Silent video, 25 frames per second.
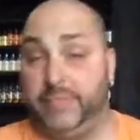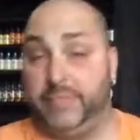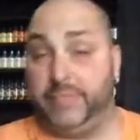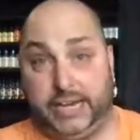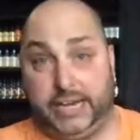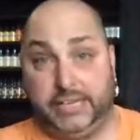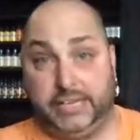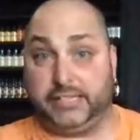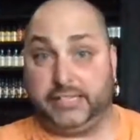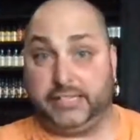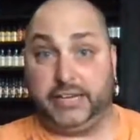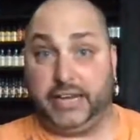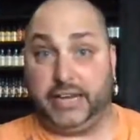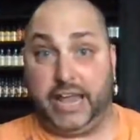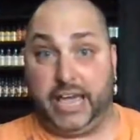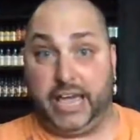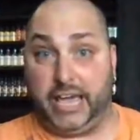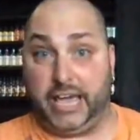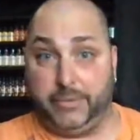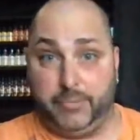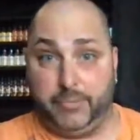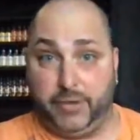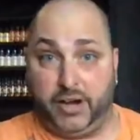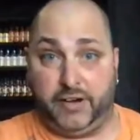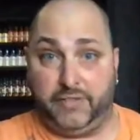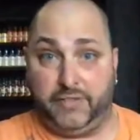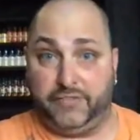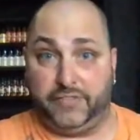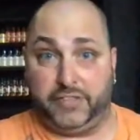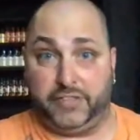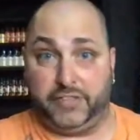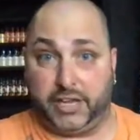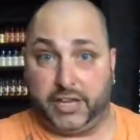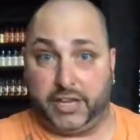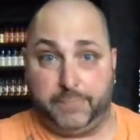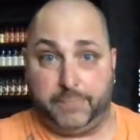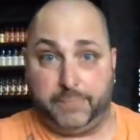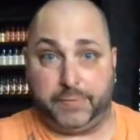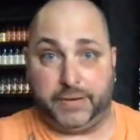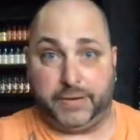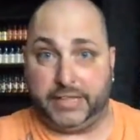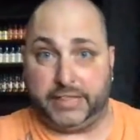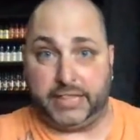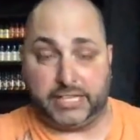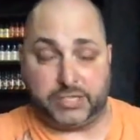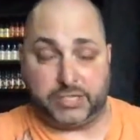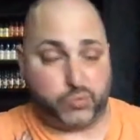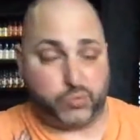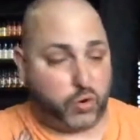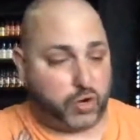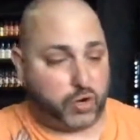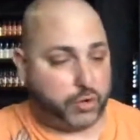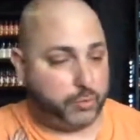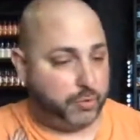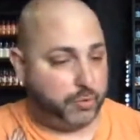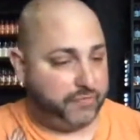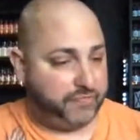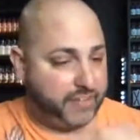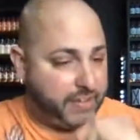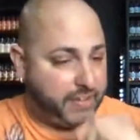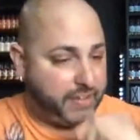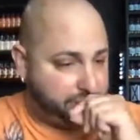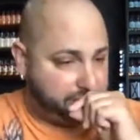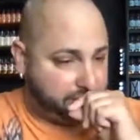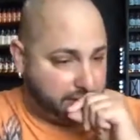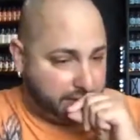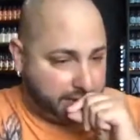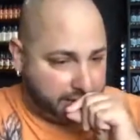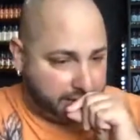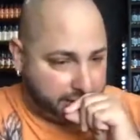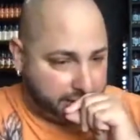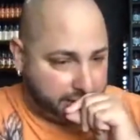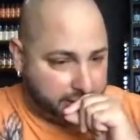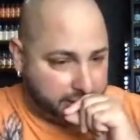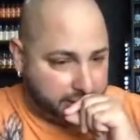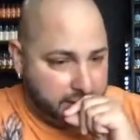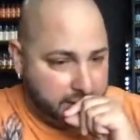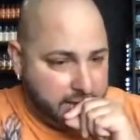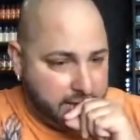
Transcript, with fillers: That is the name of the company that's working with Vapefly here.